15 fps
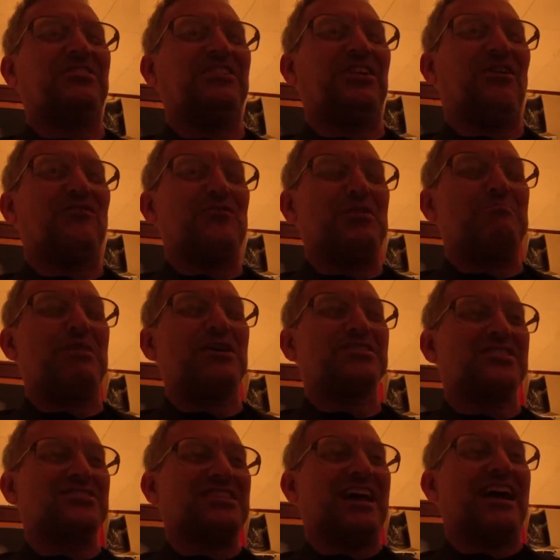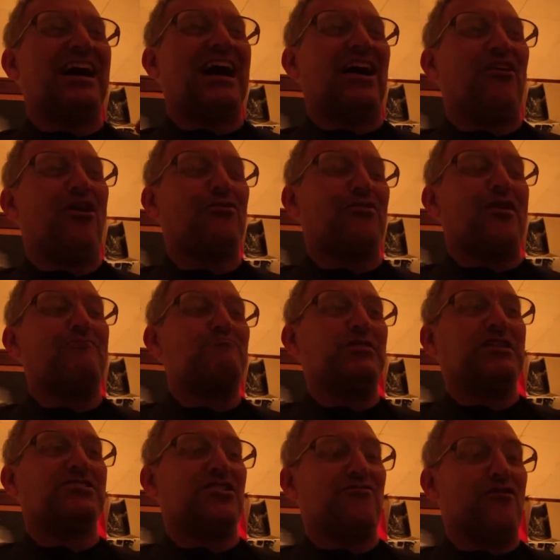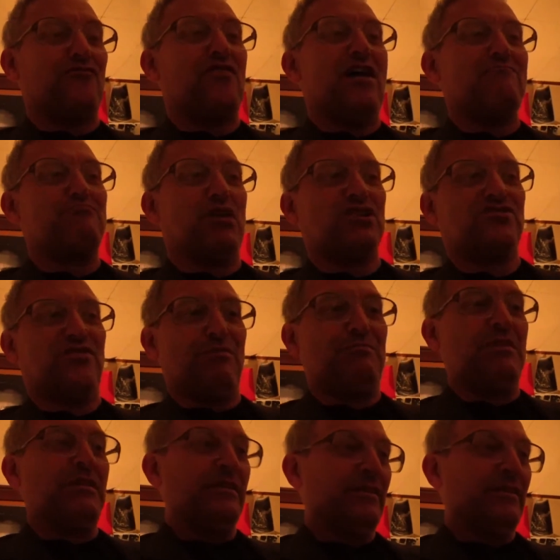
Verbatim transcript: You know from the Munsters. I, I got an autographed picture for five bucks from